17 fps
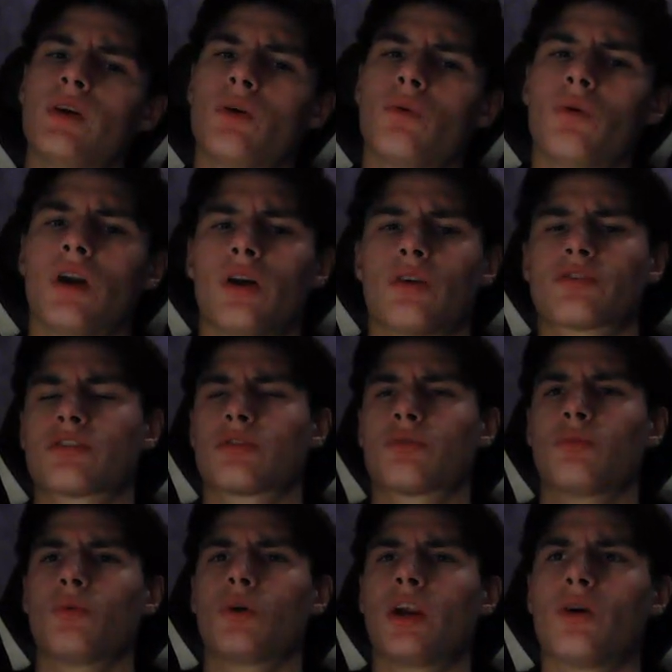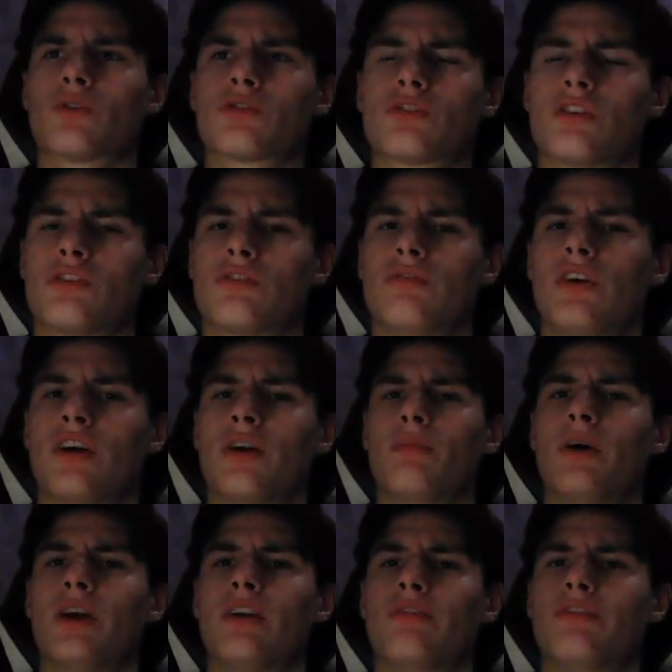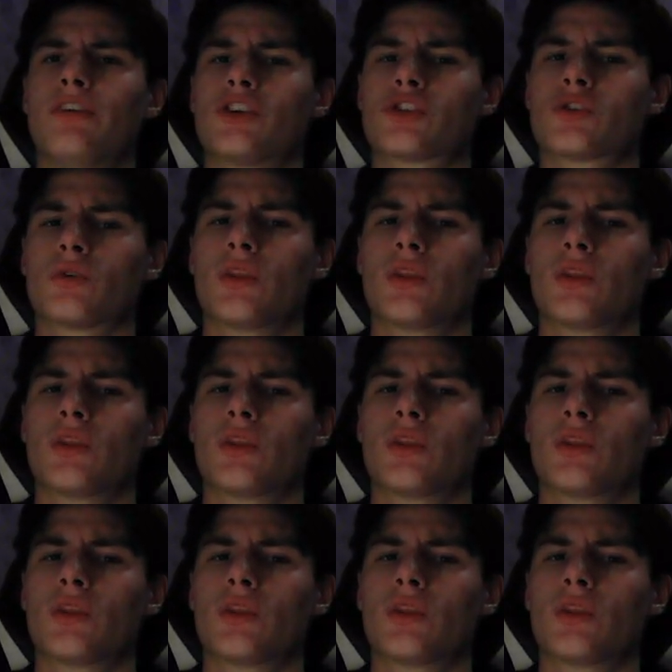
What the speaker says: What else is very beneficial